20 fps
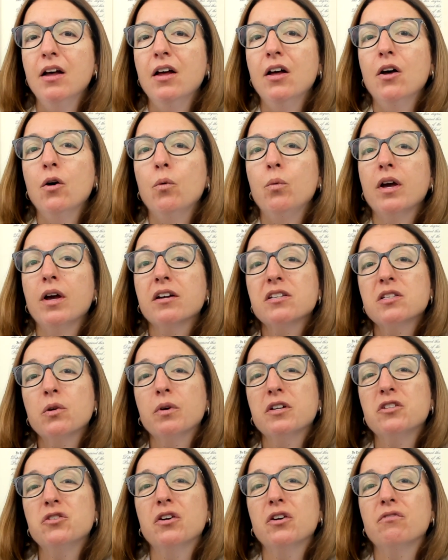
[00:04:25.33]
We also
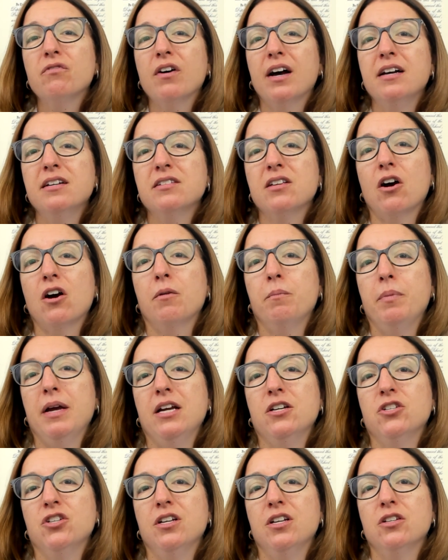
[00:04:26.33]
want to advise our
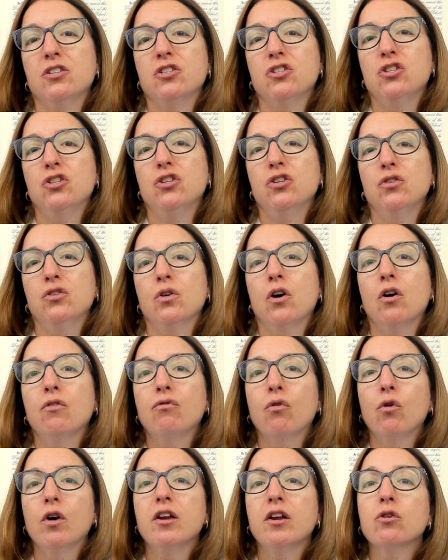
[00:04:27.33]
patient to
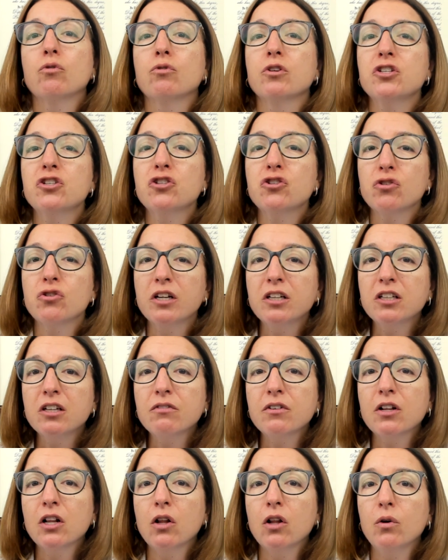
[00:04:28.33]
avoid
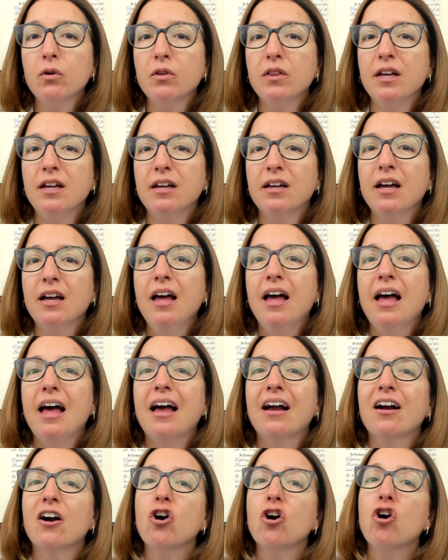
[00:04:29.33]
restrictive clothing
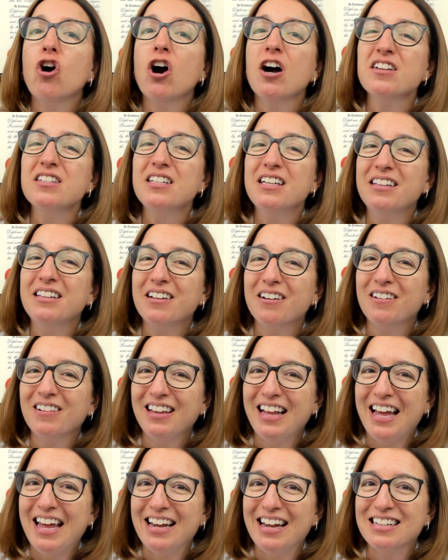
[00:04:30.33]
and crossing their
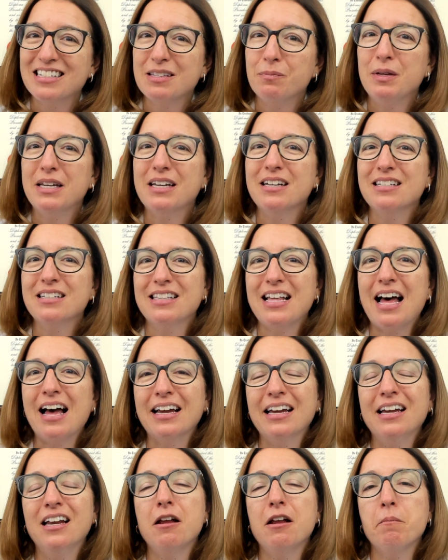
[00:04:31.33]
legs, because
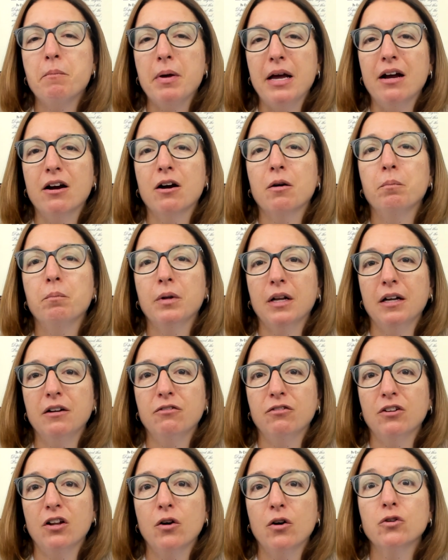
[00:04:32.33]
that can impair blood
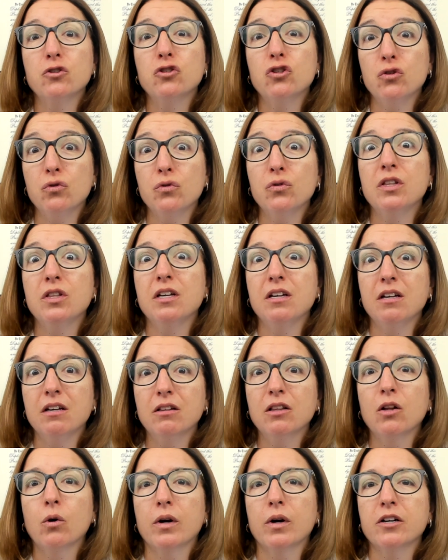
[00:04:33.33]
flow to the
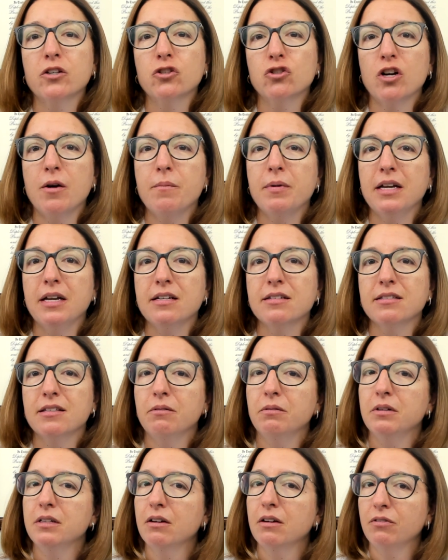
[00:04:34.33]
lower extremities,
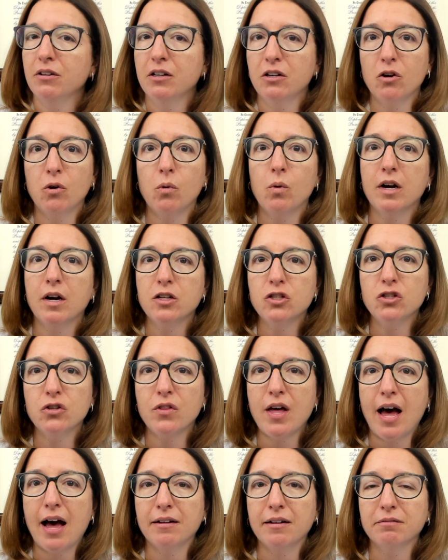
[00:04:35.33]
and we definitely don't want to do
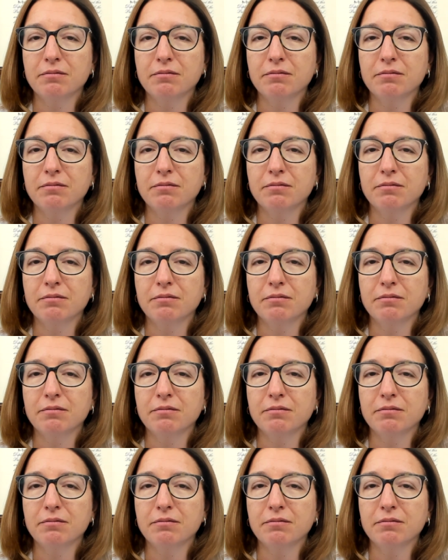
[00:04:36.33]
that.